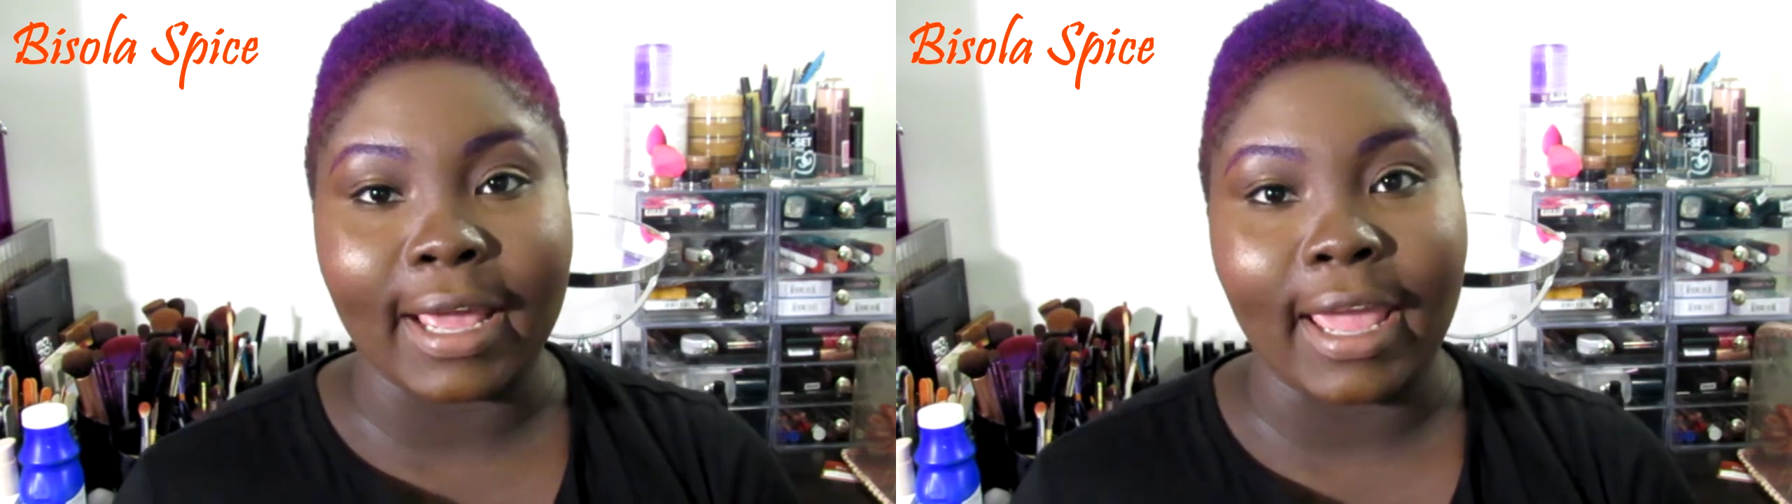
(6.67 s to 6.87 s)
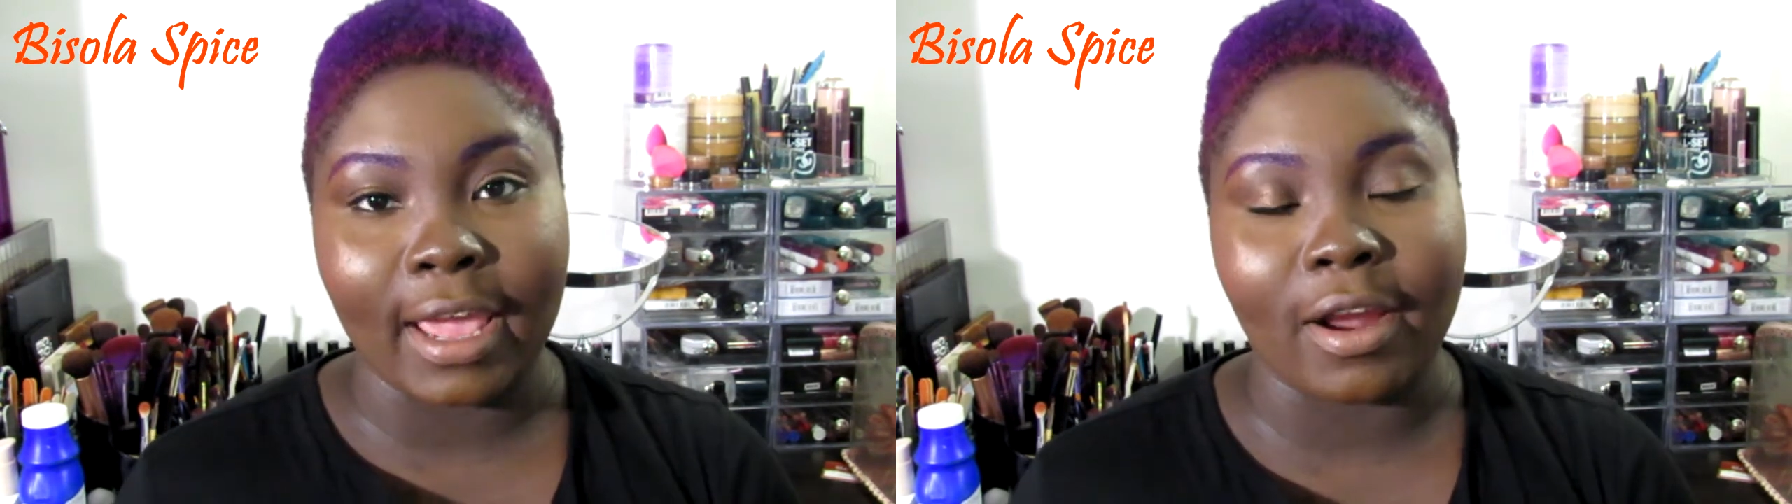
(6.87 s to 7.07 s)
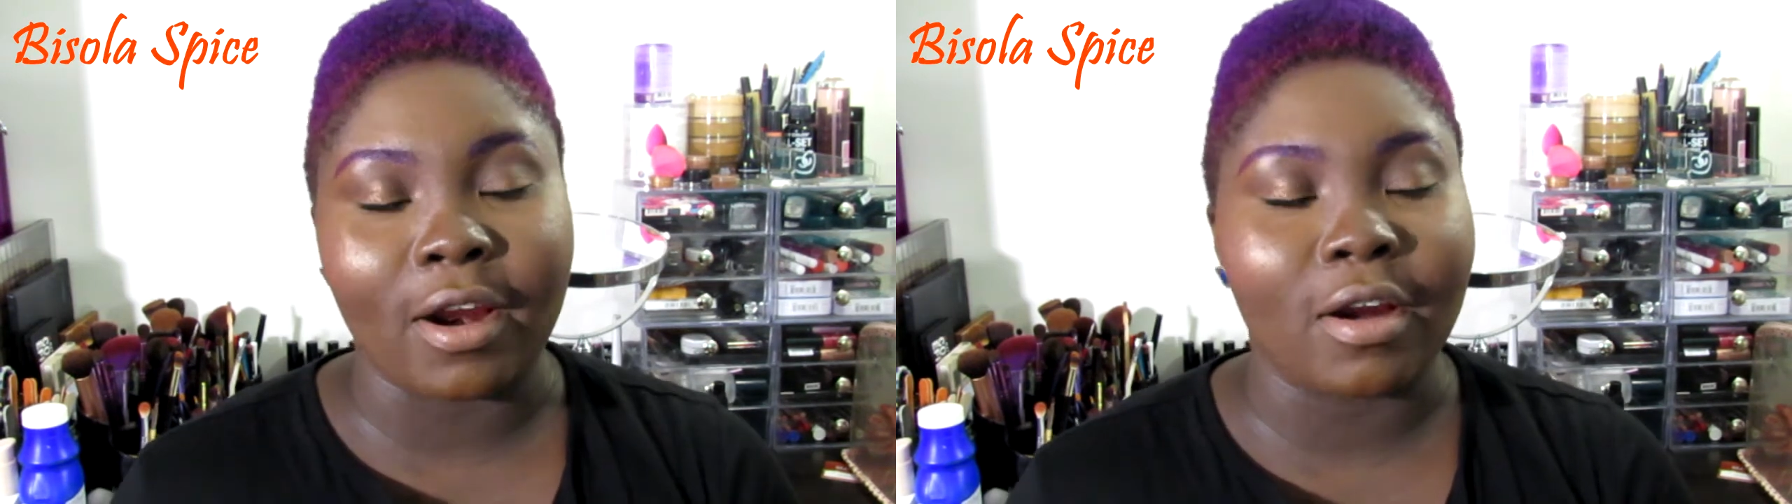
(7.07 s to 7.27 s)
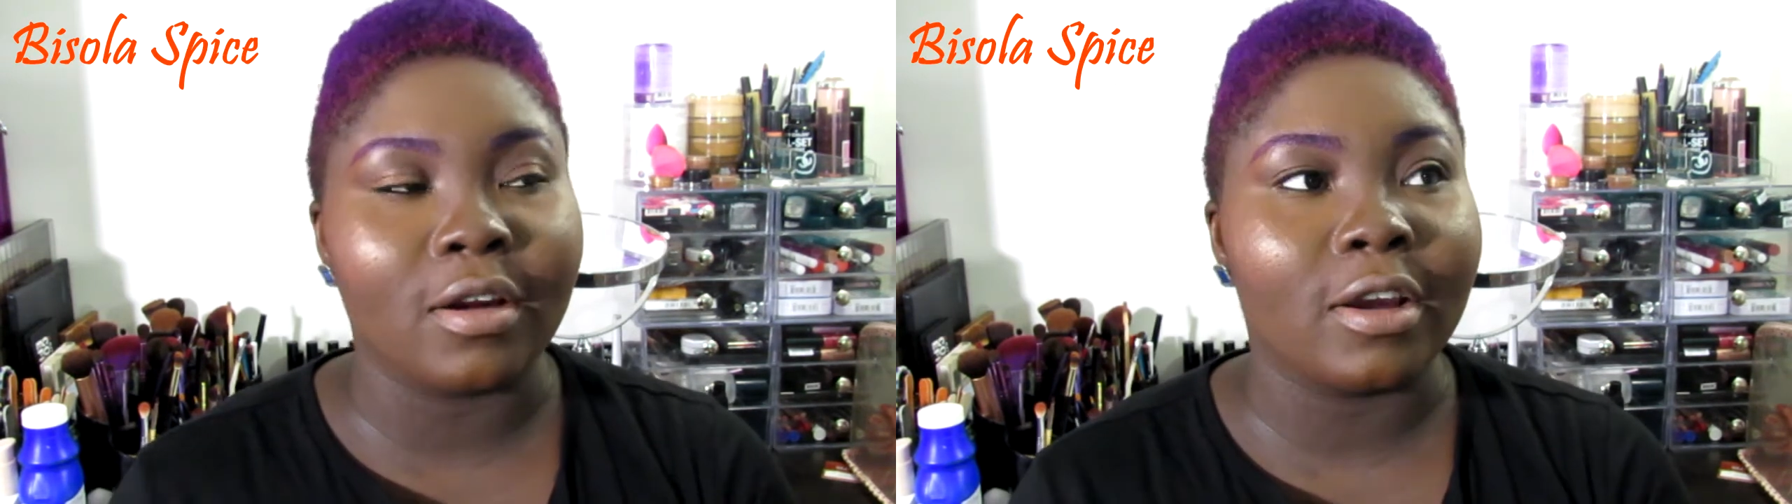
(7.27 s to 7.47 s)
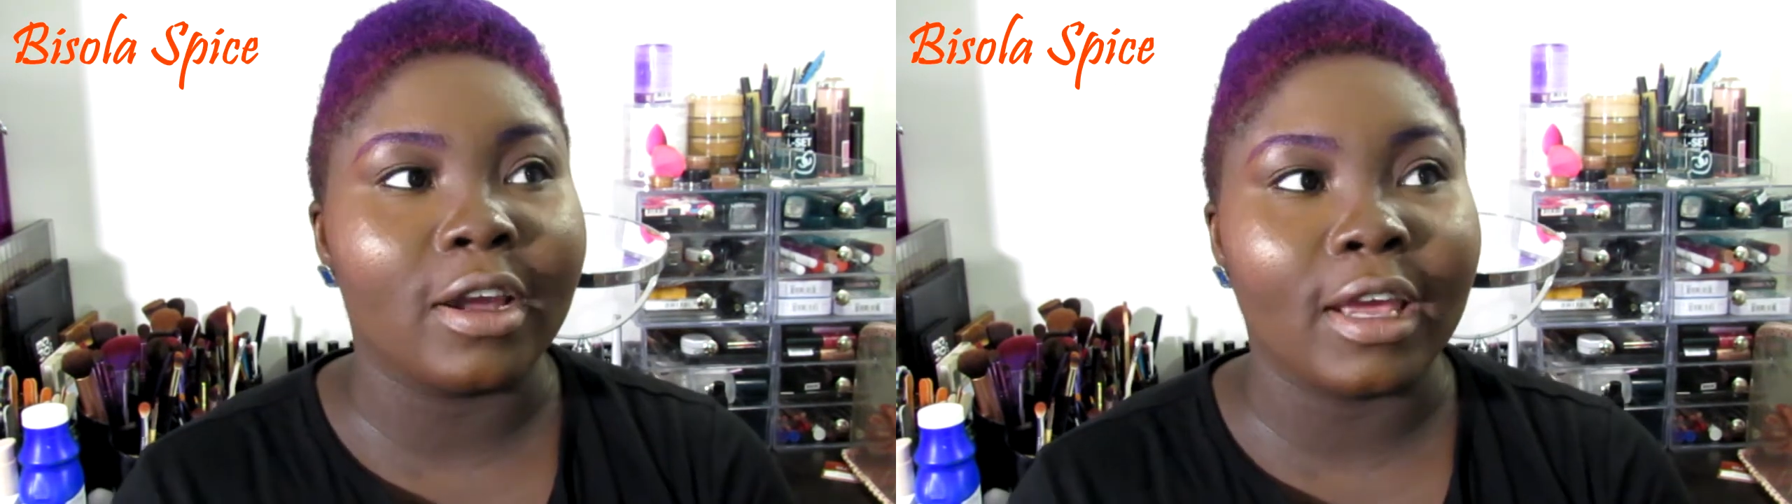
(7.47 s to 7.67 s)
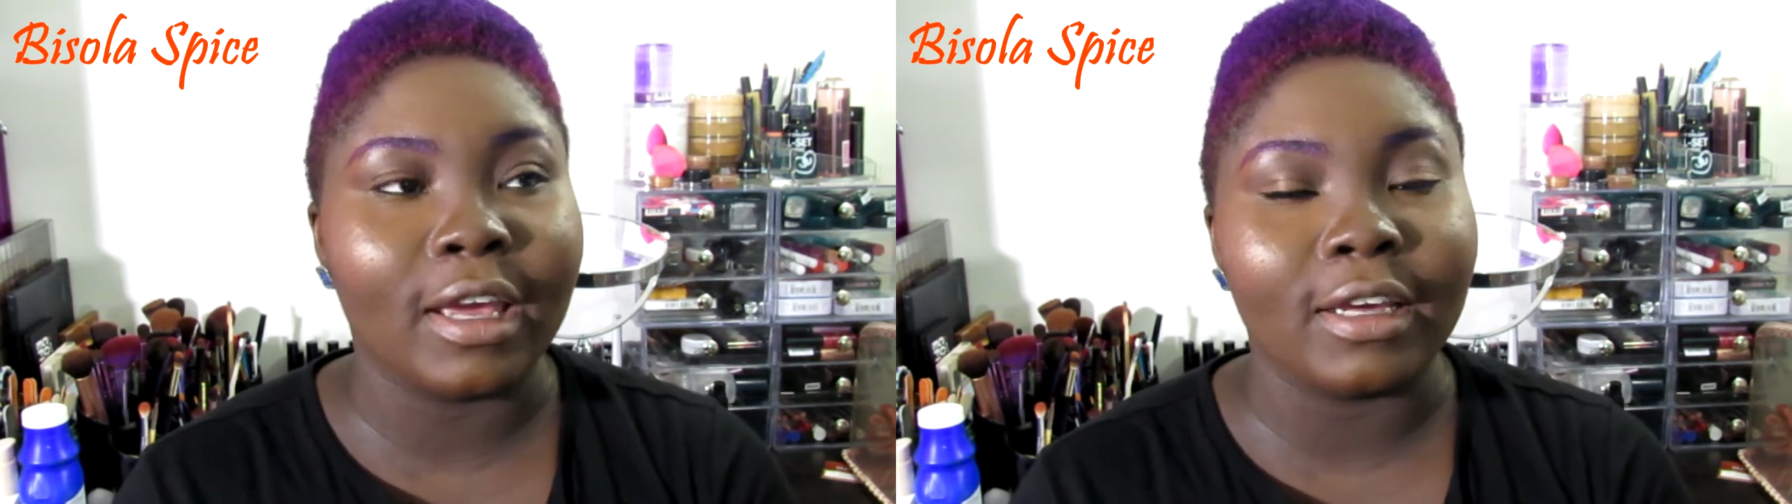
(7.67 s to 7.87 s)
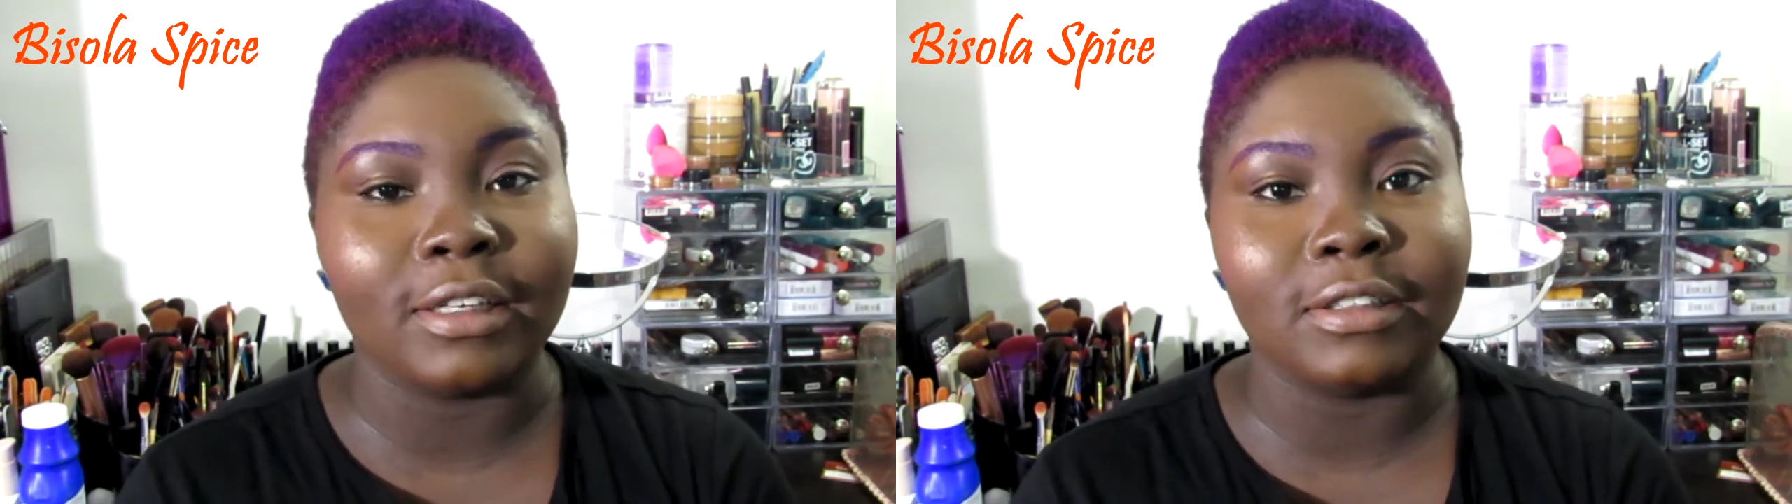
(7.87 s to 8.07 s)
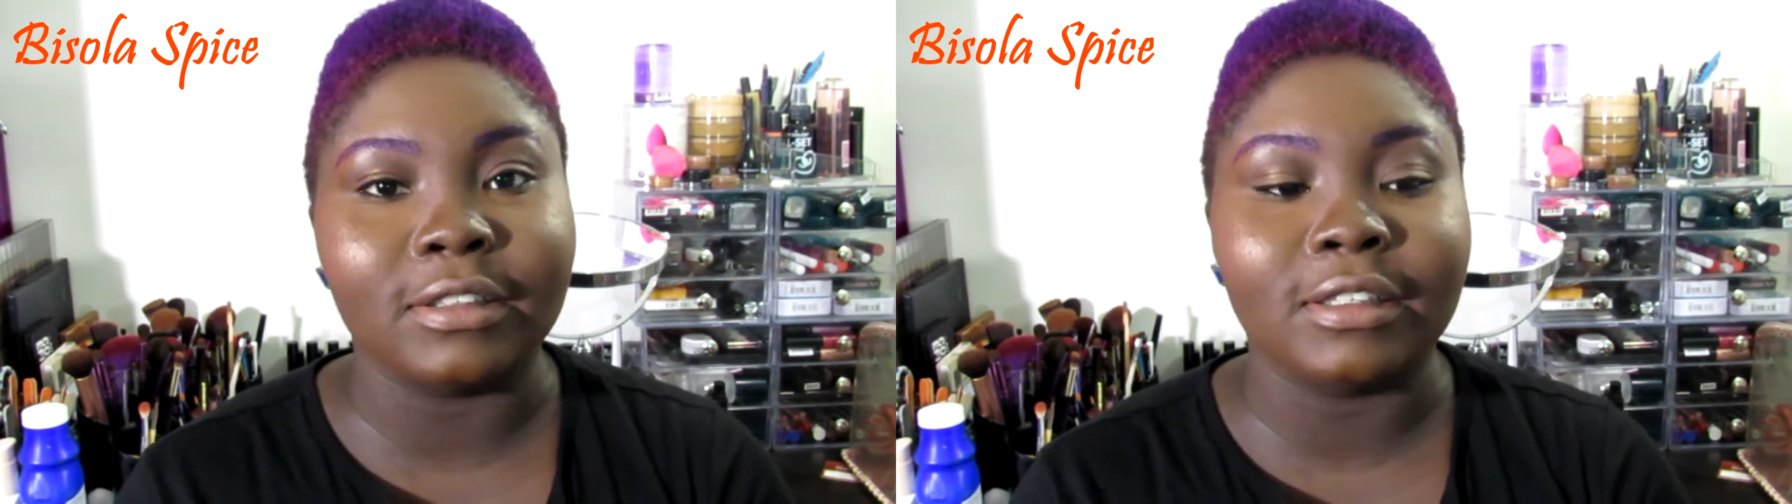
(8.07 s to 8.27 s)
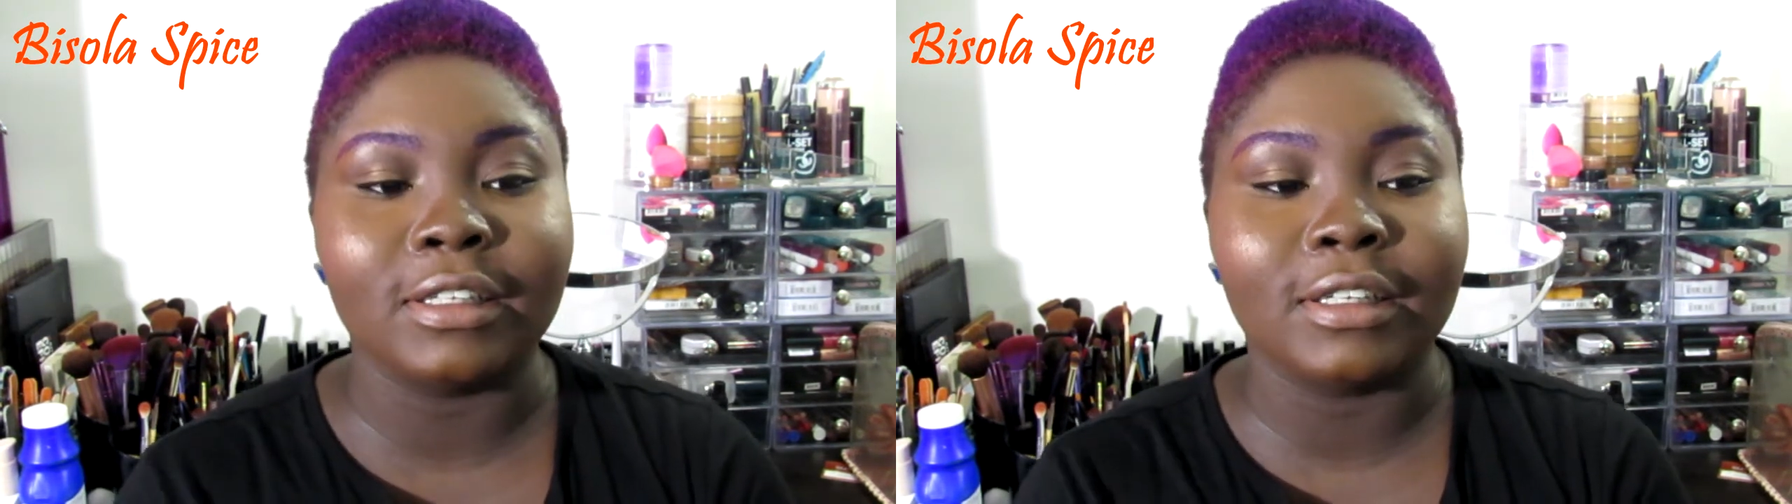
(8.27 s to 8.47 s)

hair, and